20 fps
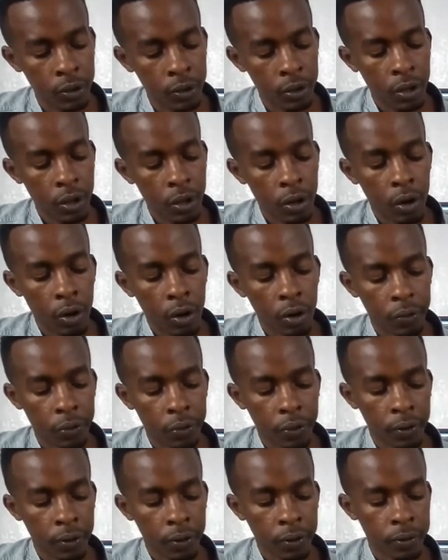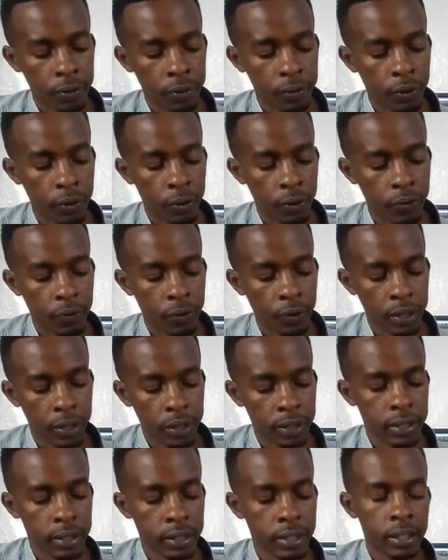on the 4th fret.
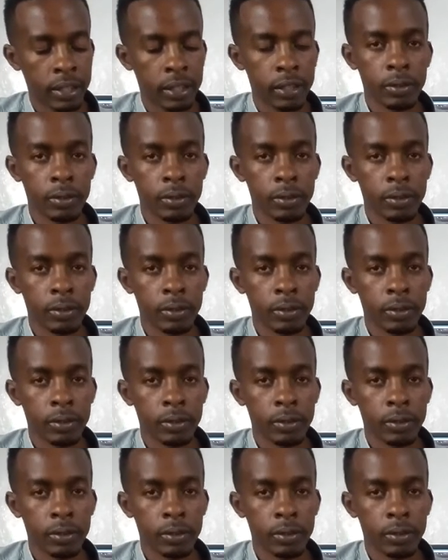So